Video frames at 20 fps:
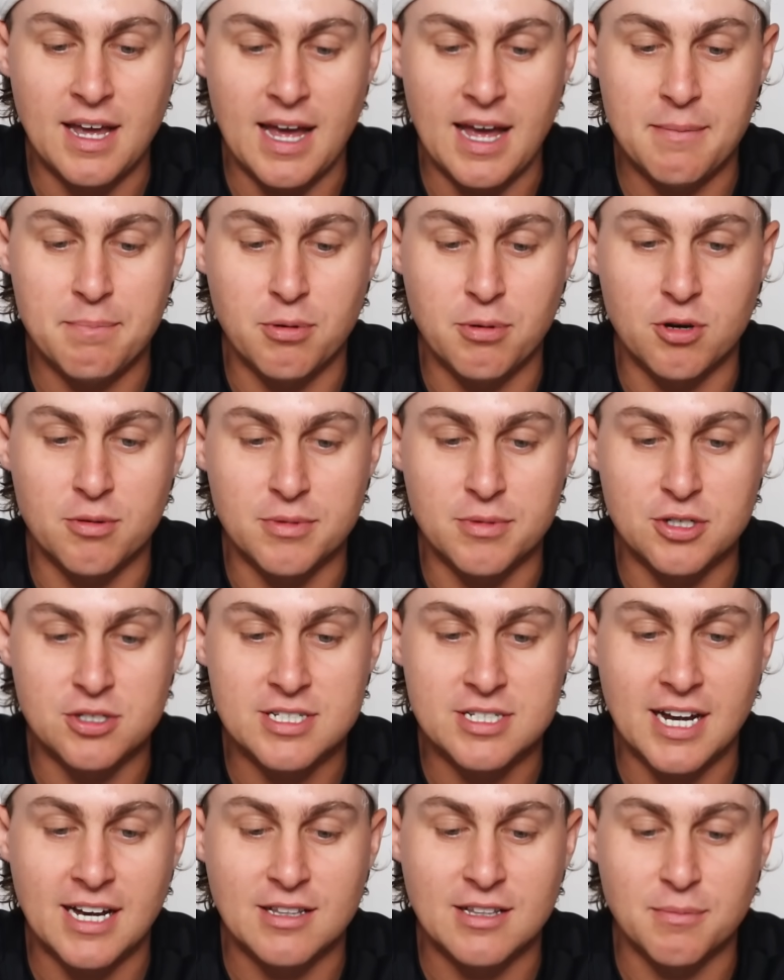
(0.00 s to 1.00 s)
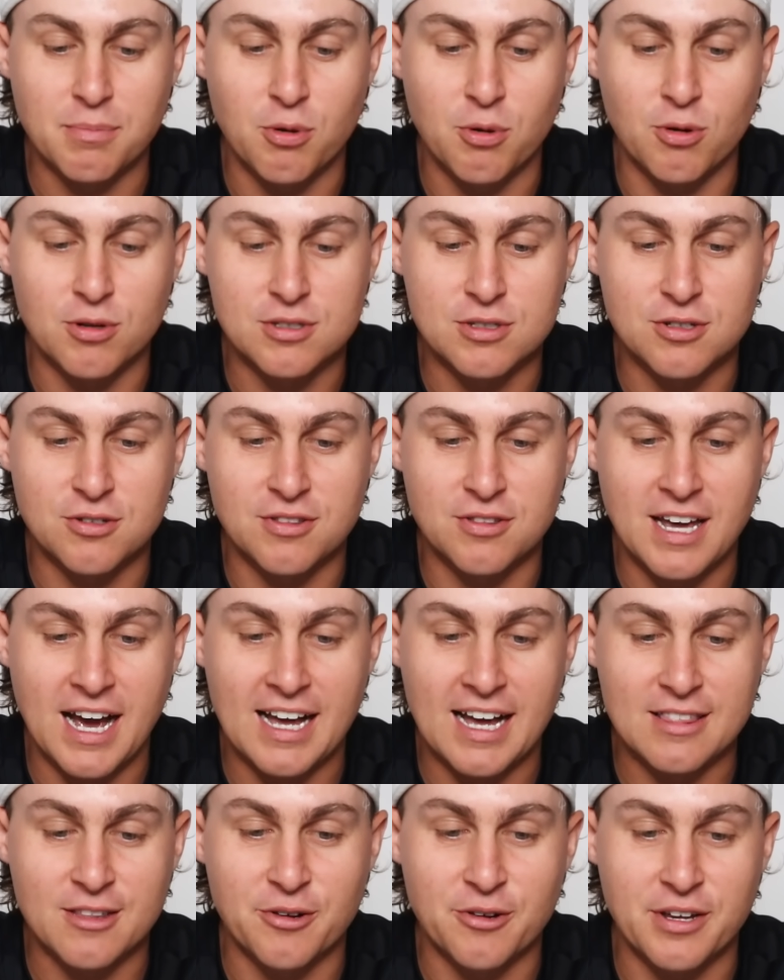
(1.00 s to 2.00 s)
and boom, you teleport to
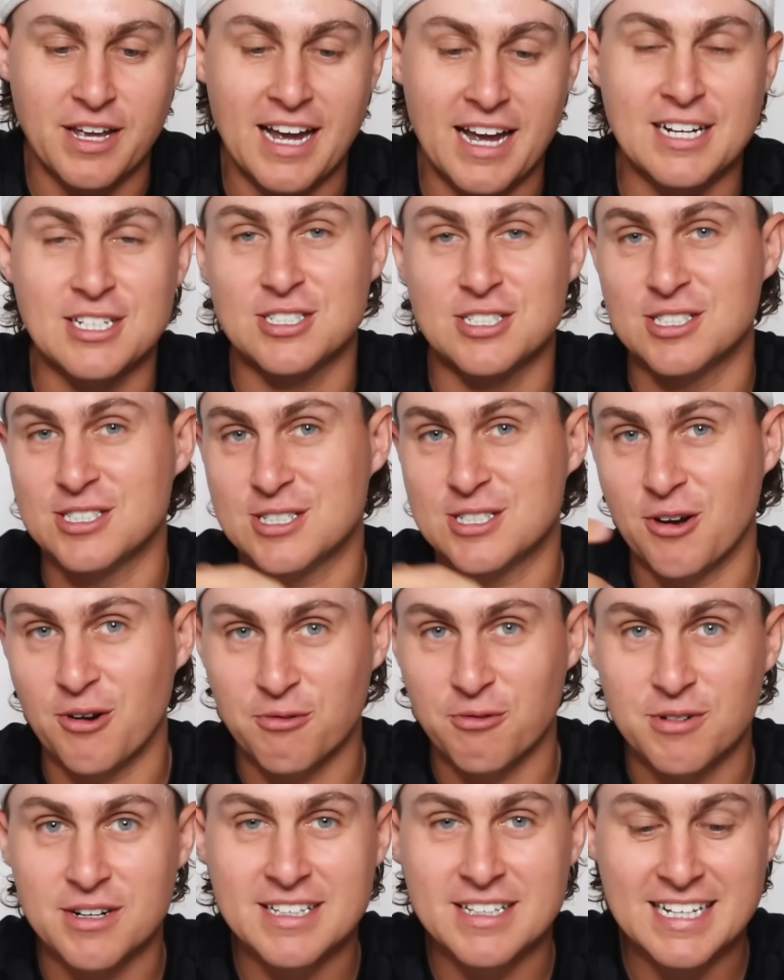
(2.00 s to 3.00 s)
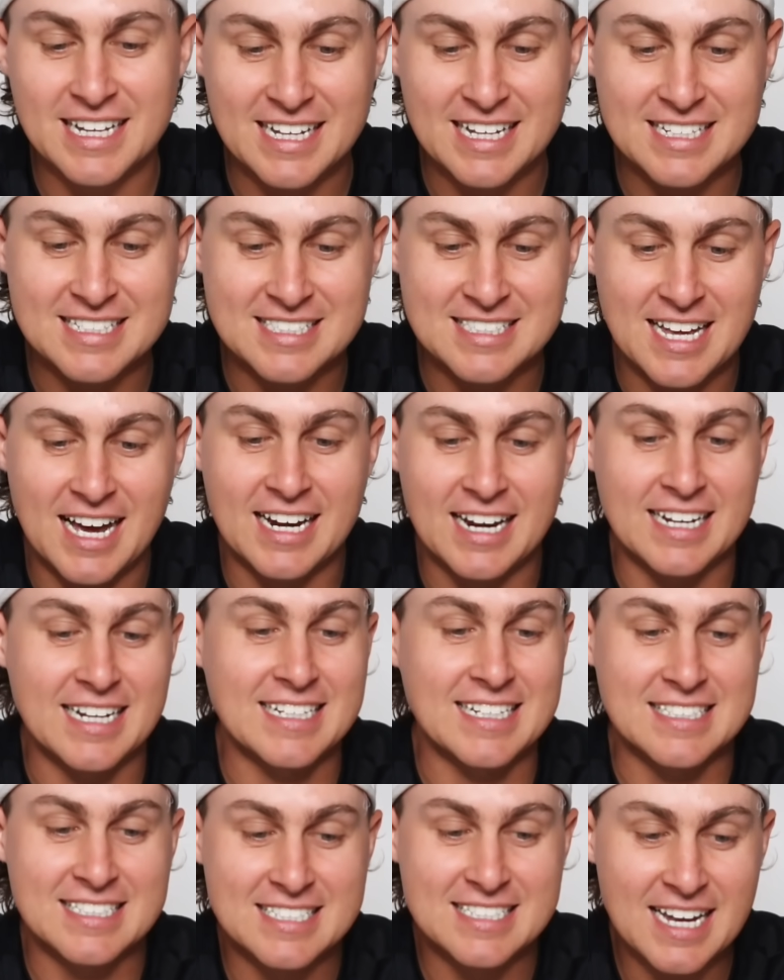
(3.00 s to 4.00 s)
that location. So it really is that
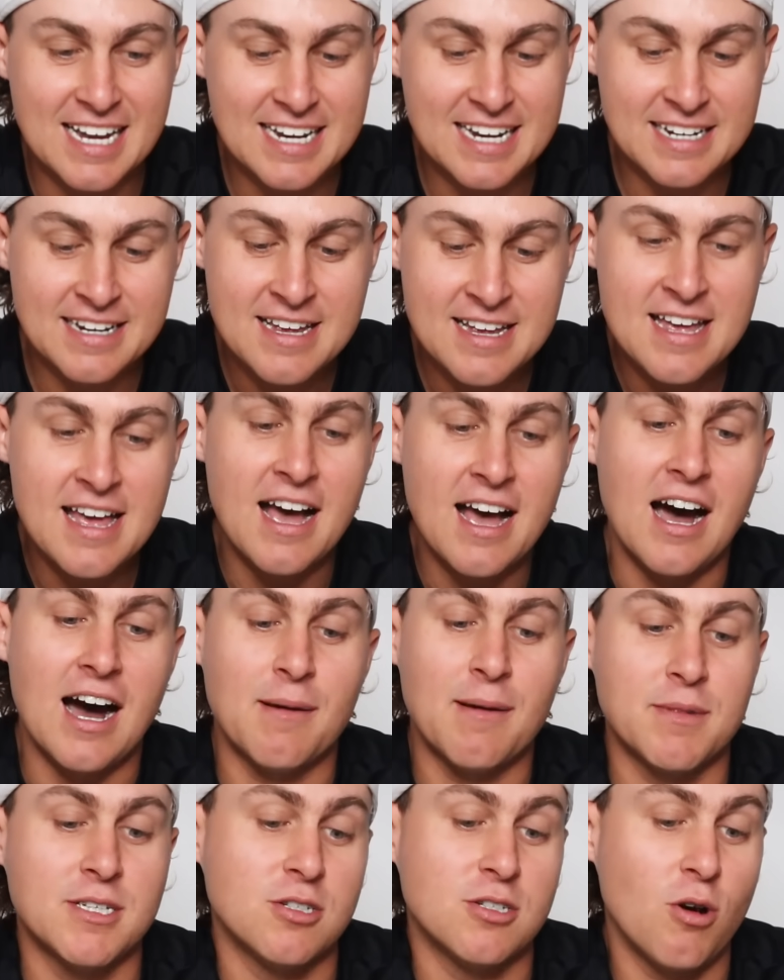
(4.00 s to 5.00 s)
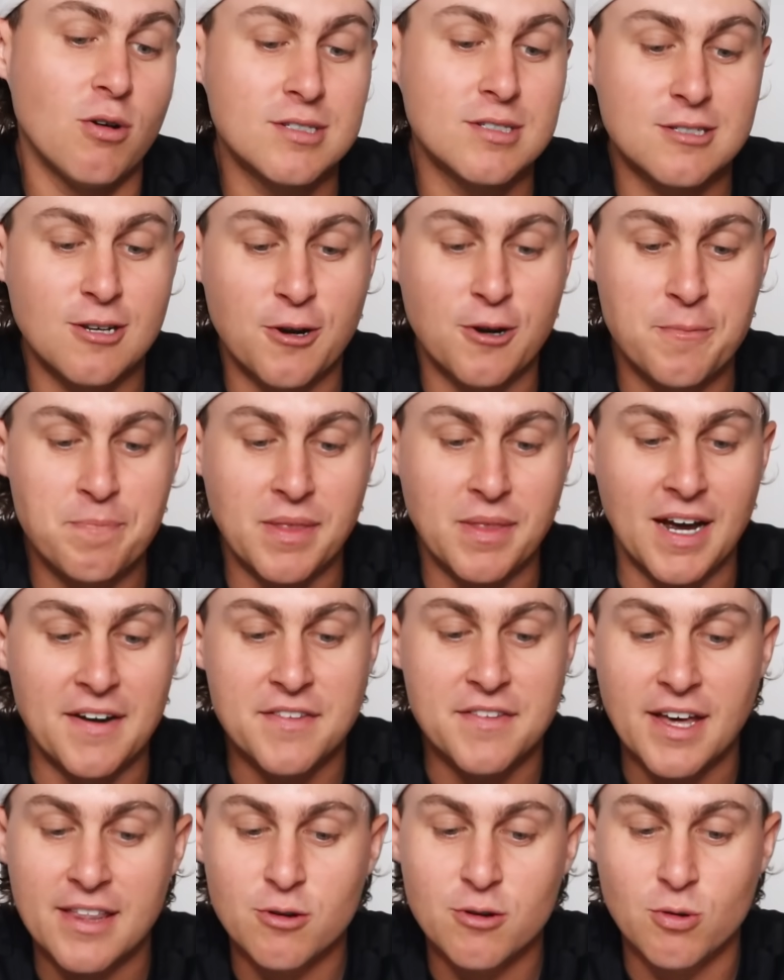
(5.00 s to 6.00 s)
insane. There's also
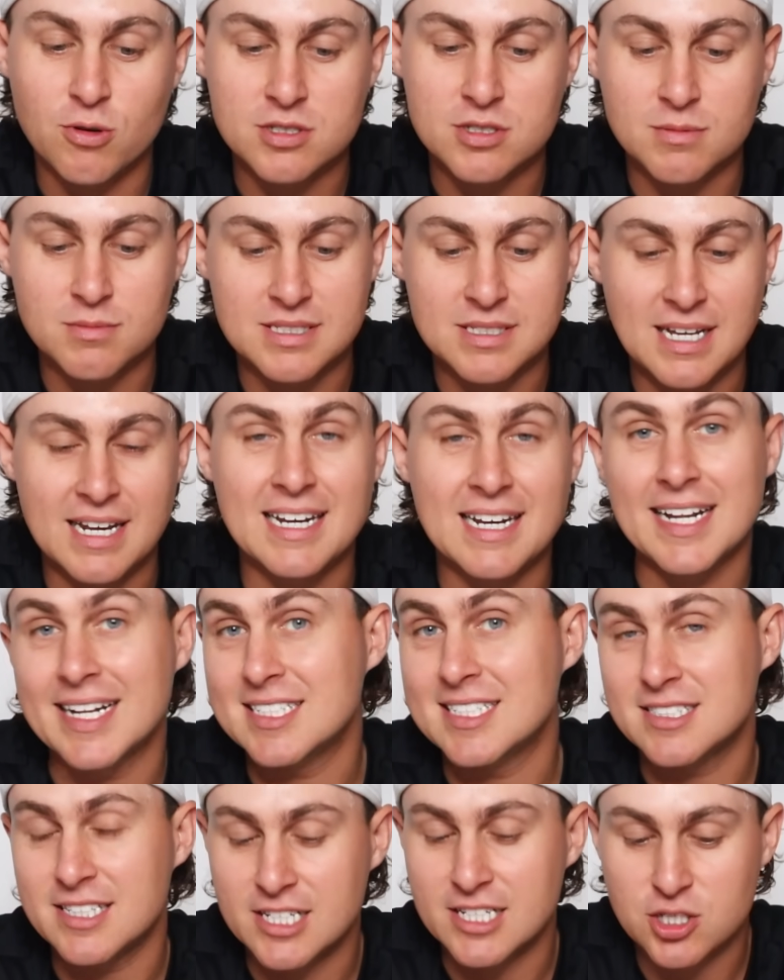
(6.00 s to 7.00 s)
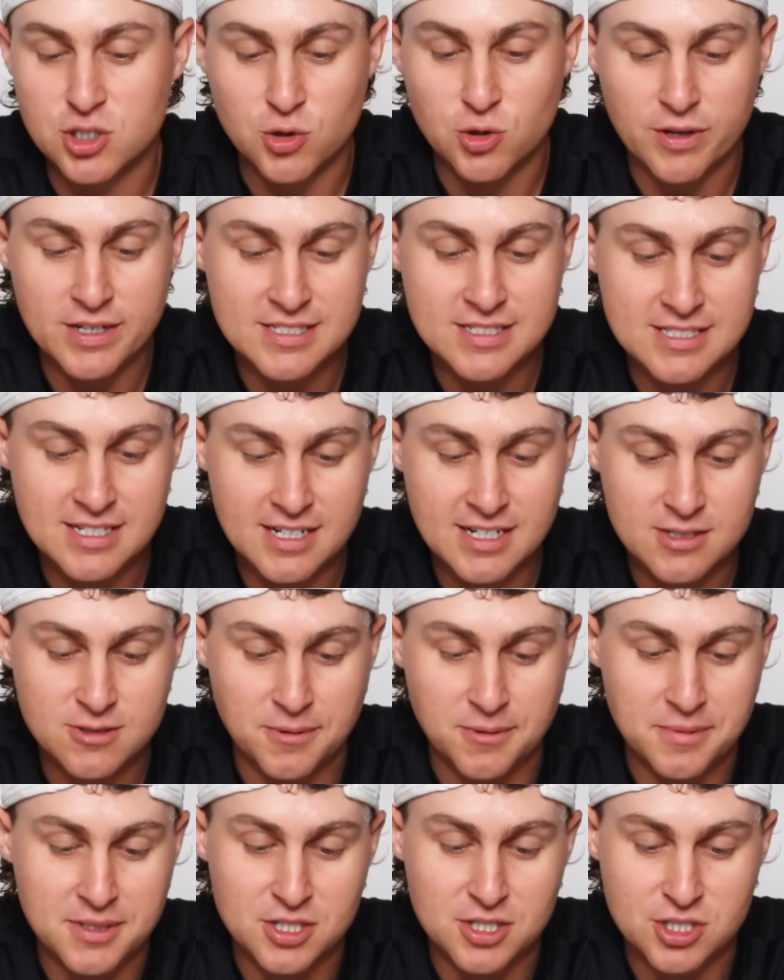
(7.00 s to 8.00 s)
another awesome setting is the joystick. So
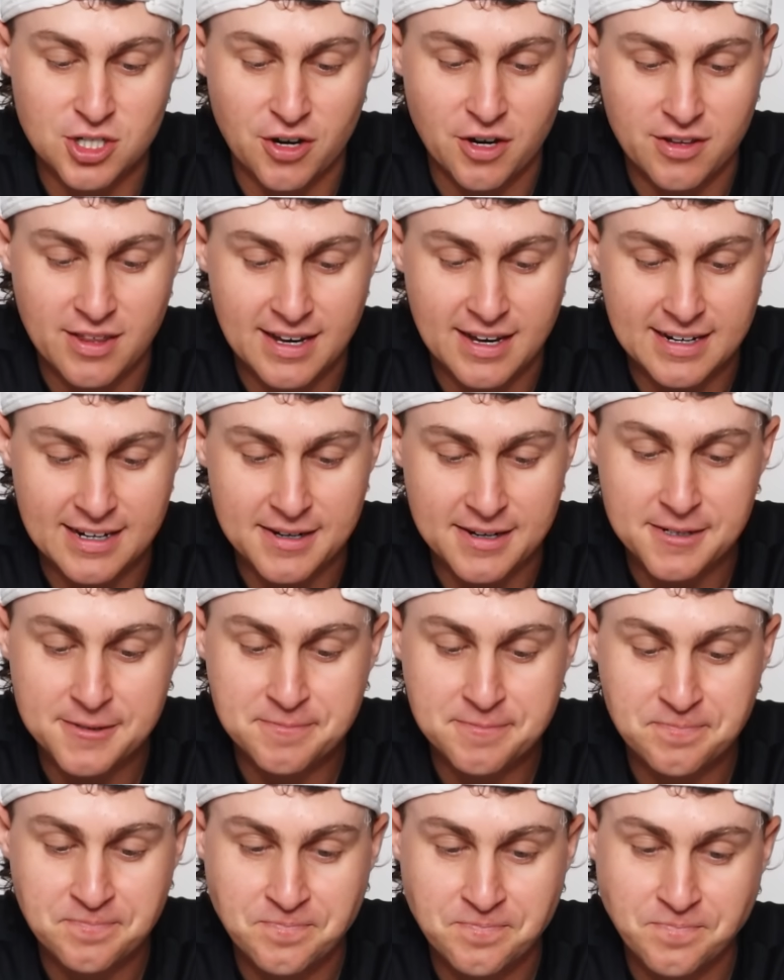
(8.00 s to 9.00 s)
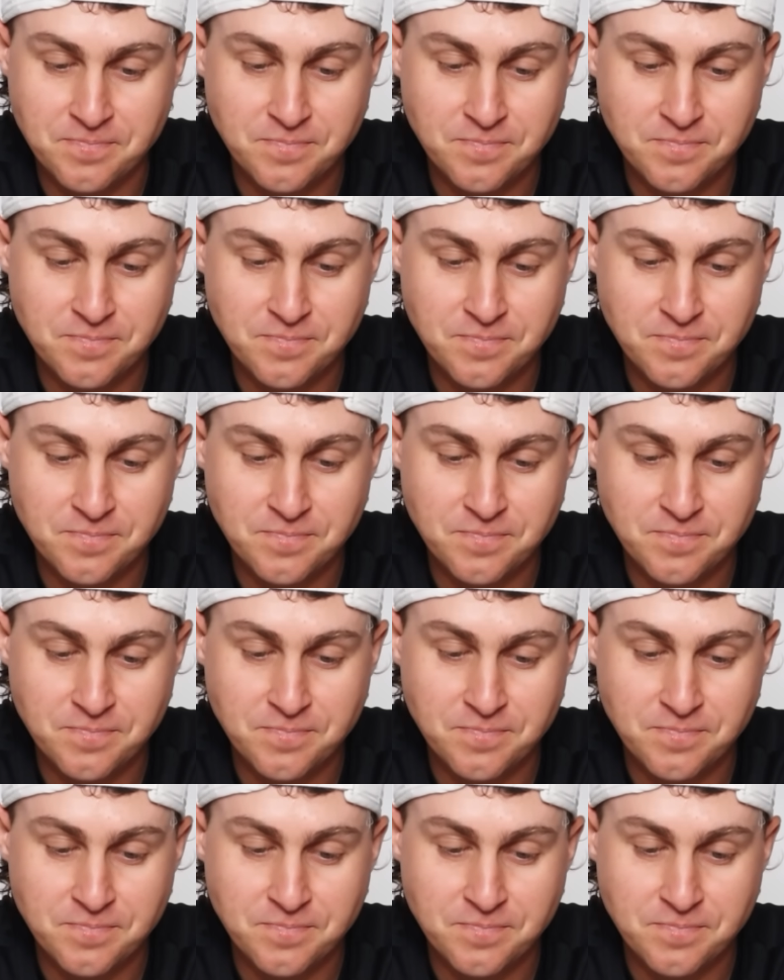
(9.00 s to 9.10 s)
I'm going to show you that now.